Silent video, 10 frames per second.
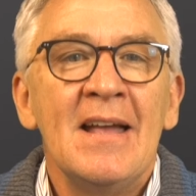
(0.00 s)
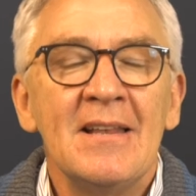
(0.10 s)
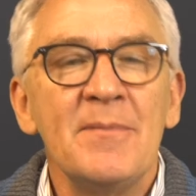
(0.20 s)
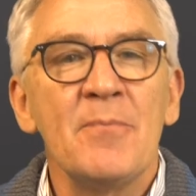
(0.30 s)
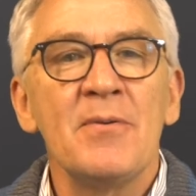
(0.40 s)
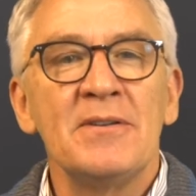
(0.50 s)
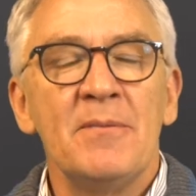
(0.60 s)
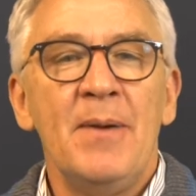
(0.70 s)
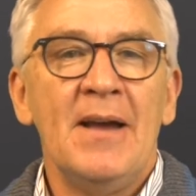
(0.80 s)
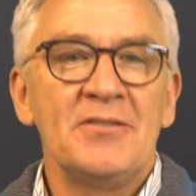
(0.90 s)
Let me bring you
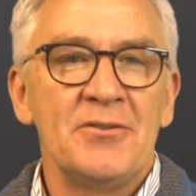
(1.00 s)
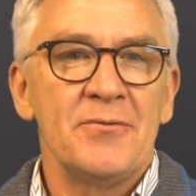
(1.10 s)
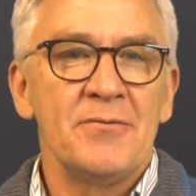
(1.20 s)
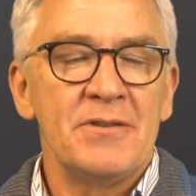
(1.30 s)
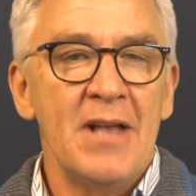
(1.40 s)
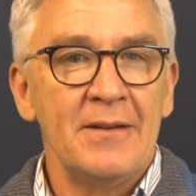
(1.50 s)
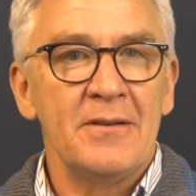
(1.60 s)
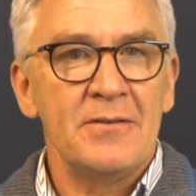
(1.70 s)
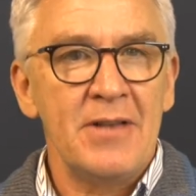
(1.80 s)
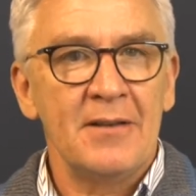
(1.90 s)
back to
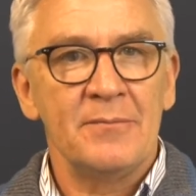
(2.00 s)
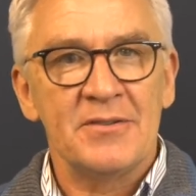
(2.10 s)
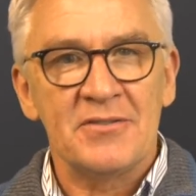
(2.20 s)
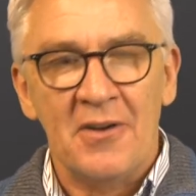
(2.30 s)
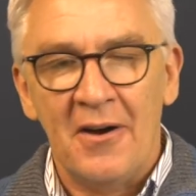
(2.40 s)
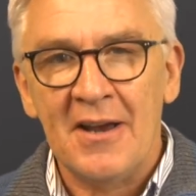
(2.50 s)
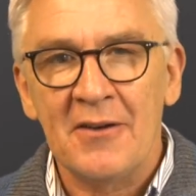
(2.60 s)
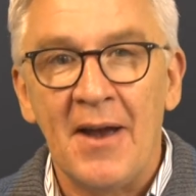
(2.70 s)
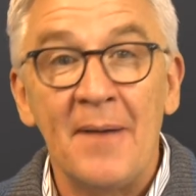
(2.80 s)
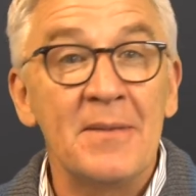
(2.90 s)
Jagelman's
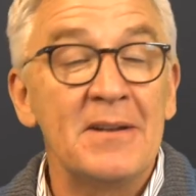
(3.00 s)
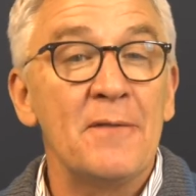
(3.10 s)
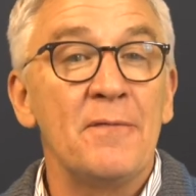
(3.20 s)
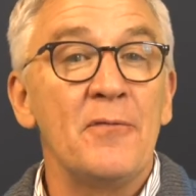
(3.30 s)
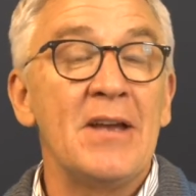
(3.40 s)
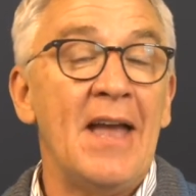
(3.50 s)
diagram that if we